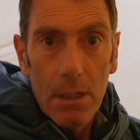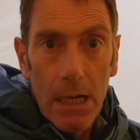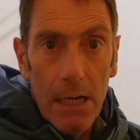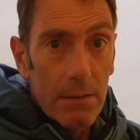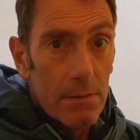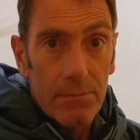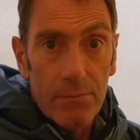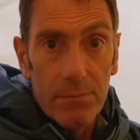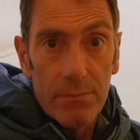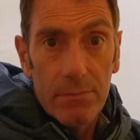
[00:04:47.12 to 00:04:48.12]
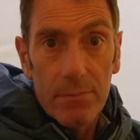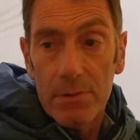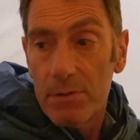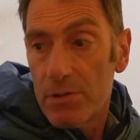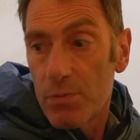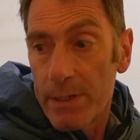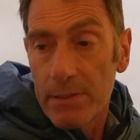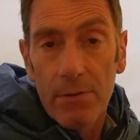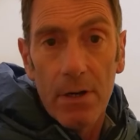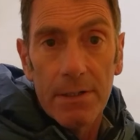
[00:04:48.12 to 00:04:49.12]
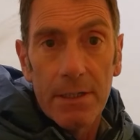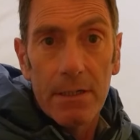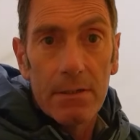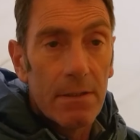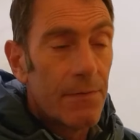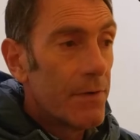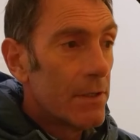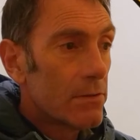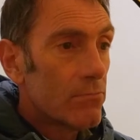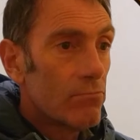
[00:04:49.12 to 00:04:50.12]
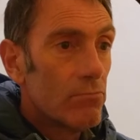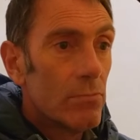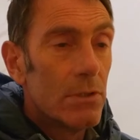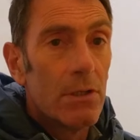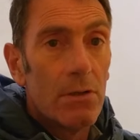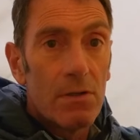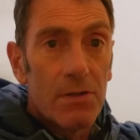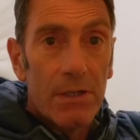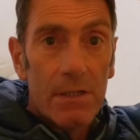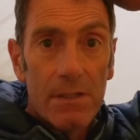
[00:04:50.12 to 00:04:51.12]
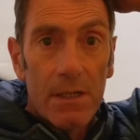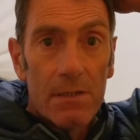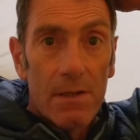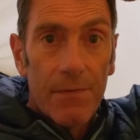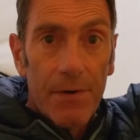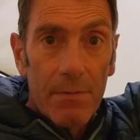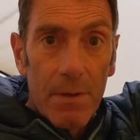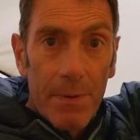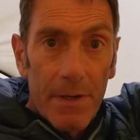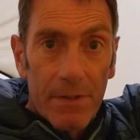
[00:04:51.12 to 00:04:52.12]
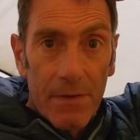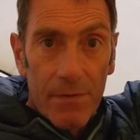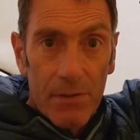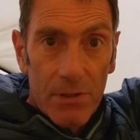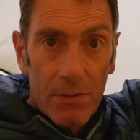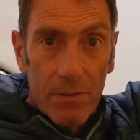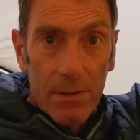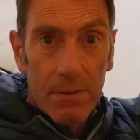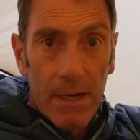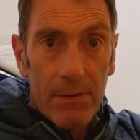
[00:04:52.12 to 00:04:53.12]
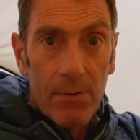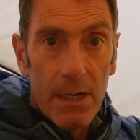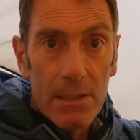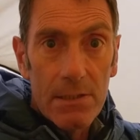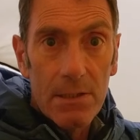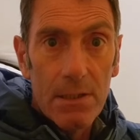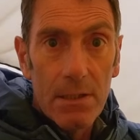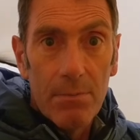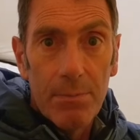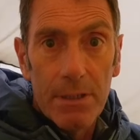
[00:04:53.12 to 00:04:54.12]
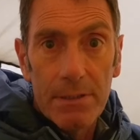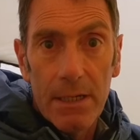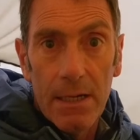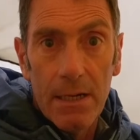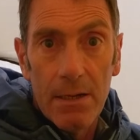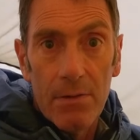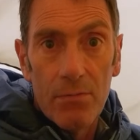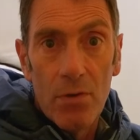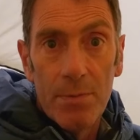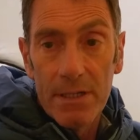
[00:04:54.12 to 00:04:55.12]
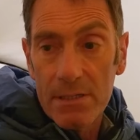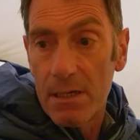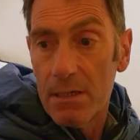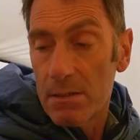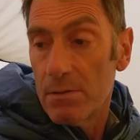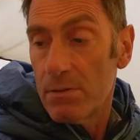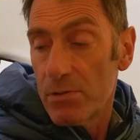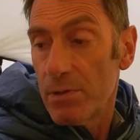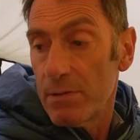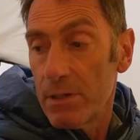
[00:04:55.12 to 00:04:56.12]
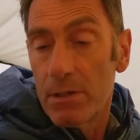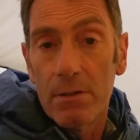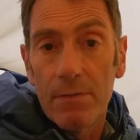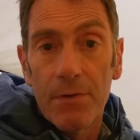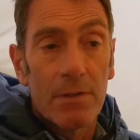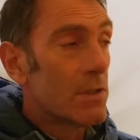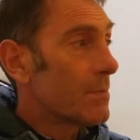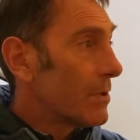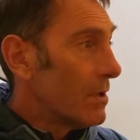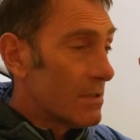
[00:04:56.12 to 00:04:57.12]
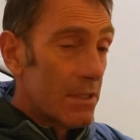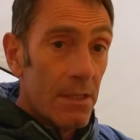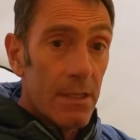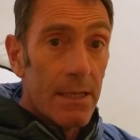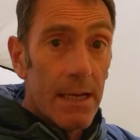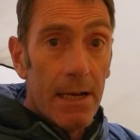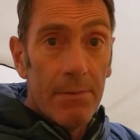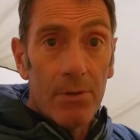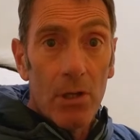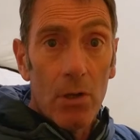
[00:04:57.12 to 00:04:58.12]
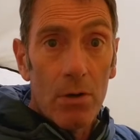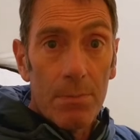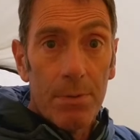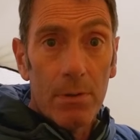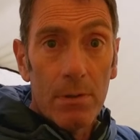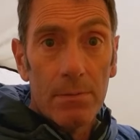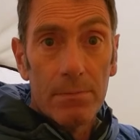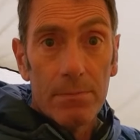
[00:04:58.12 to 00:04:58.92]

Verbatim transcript: And swinged around here to the front you know, so you can see there's a fair wee bit of difference, you know, you know, height wise. But uh, the room in this tent, you know, is really, really good at the front just because of the, um, the longer pole.